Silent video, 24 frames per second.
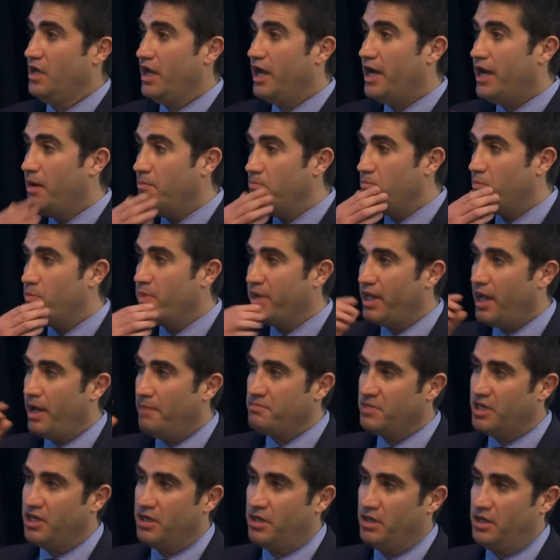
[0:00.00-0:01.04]
Um, but I'm
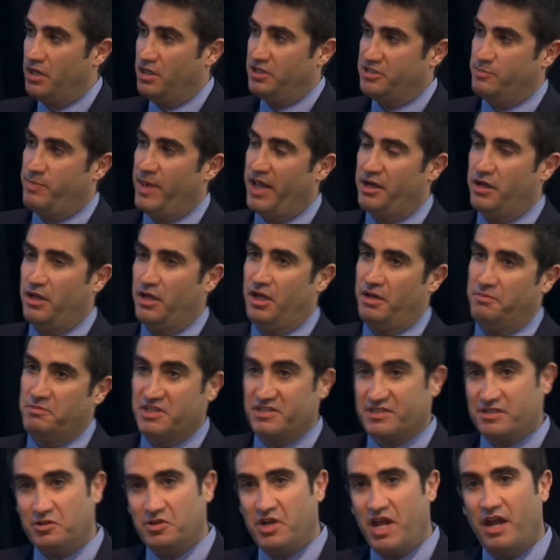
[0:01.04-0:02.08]
going to spend, I'm going
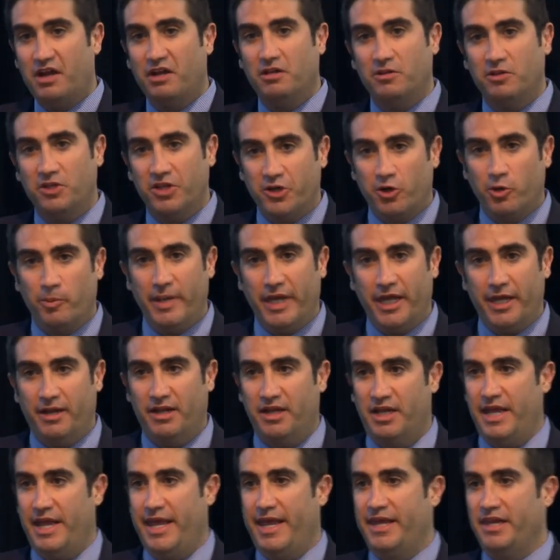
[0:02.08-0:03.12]
to slow down a little bit
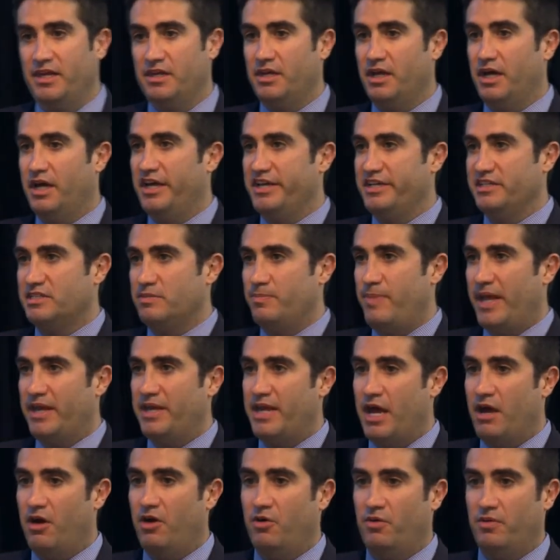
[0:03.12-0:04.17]
and uh, spend
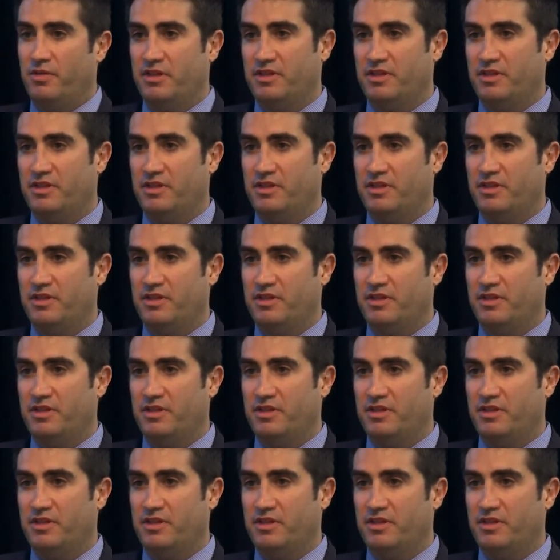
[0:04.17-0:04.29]
now,